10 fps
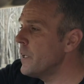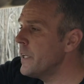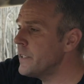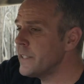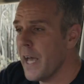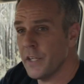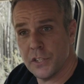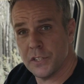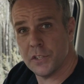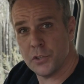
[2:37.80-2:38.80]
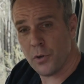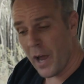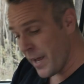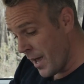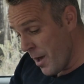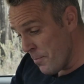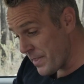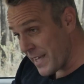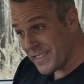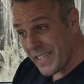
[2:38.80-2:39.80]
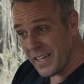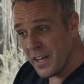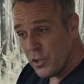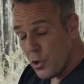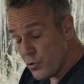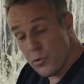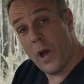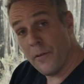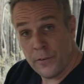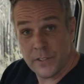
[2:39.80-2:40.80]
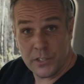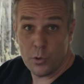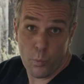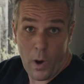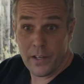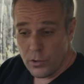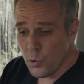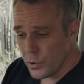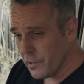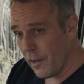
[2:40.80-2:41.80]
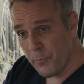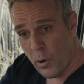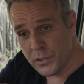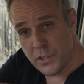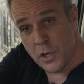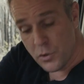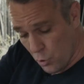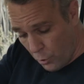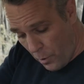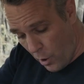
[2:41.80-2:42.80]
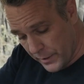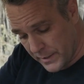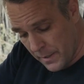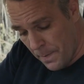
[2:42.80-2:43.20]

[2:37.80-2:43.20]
lid, it's now just a tray. But that said, you do have still one good glove box, door pockets,